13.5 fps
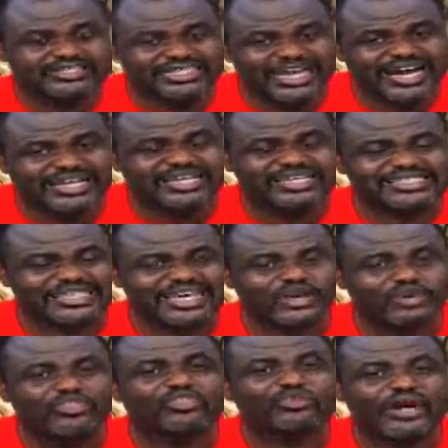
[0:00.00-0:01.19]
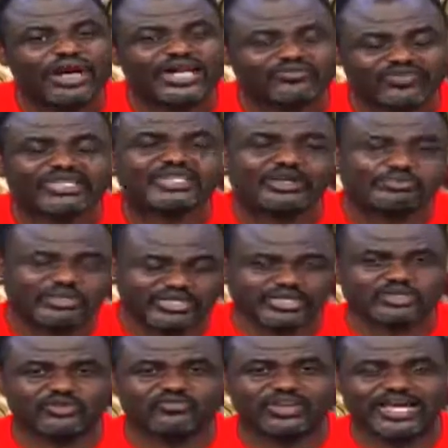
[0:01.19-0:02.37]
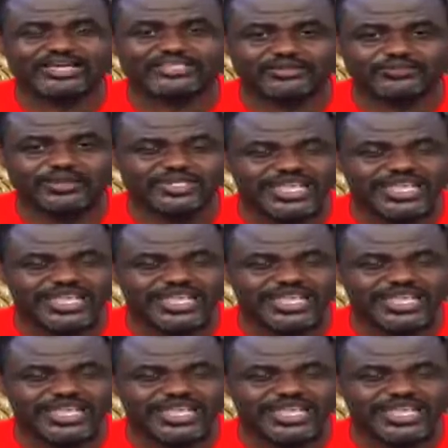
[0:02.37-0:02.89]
Darkness cannot thrive in the presence of light.